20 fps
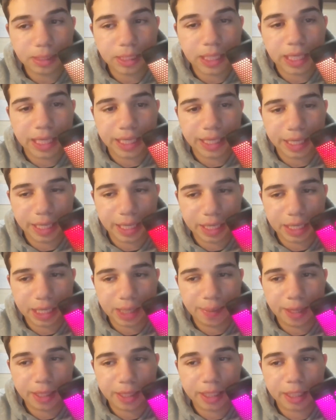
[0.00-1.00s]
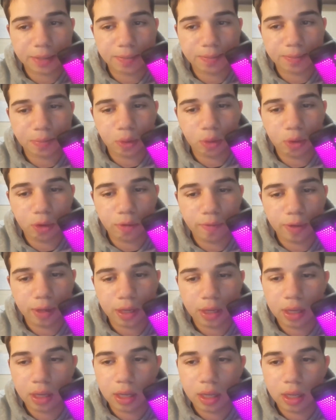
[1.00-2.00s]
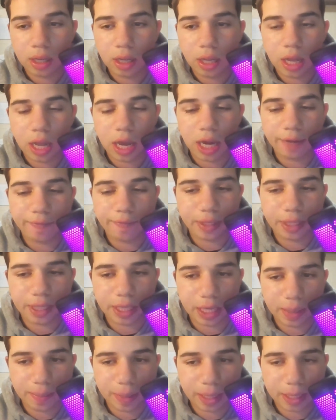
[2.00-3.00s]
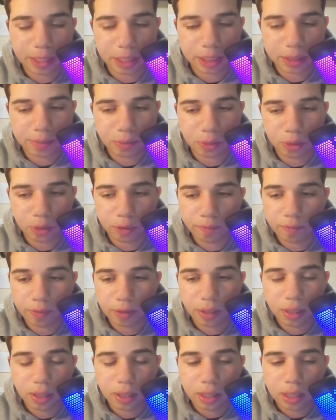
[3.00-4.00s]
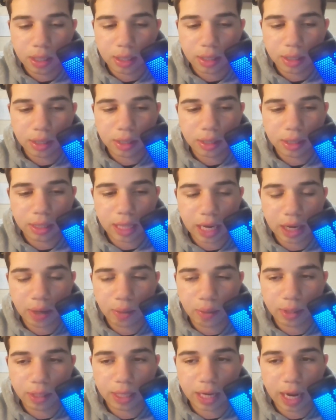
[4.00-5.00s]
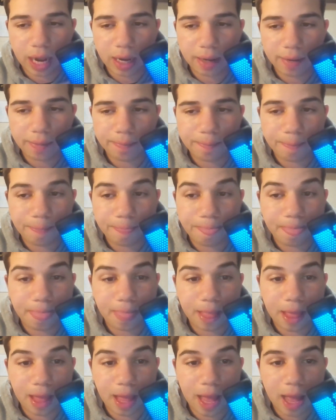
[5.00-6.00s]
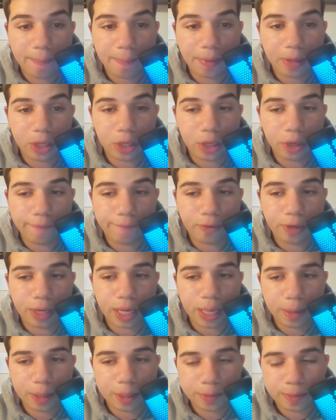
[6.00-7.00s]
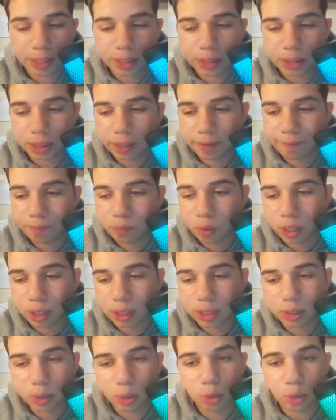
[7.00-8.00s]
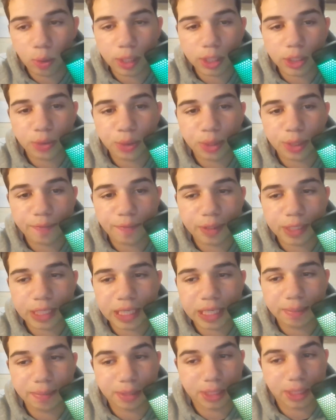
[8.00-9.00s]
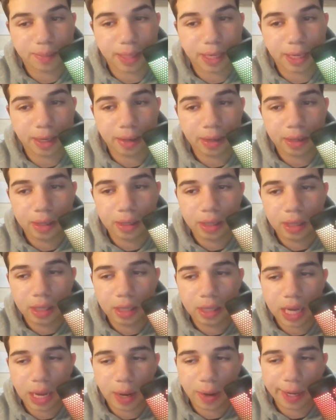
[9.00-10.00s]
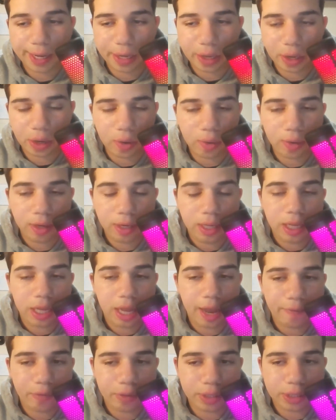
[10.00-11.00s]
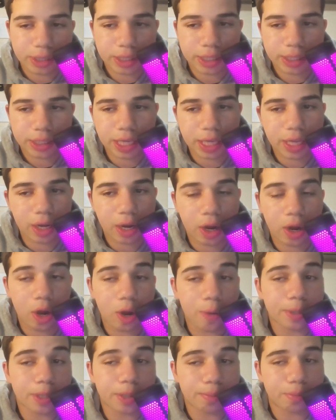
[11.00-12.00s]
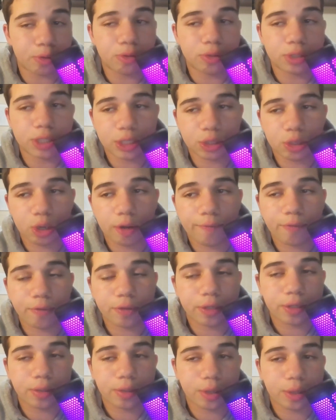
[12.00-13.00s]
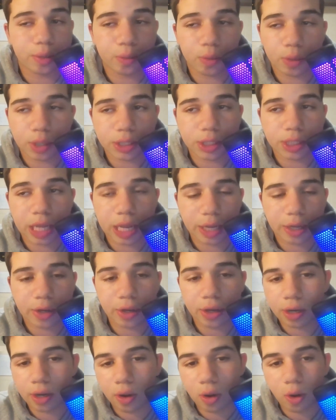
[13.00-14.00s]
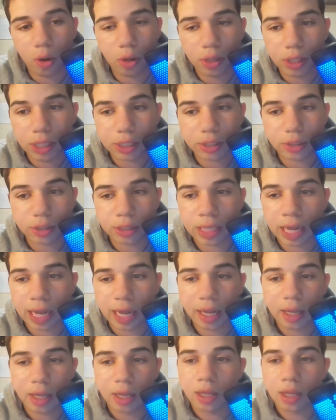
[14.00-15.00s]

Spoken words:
He needed to make this move, and if he didn't make this move, then it would not have been good for him, especially if Juan Soto went to a different team somehow. Now, I know everyone's going to say, oh, but the Blue Jays offered wasn't that good. All this or that.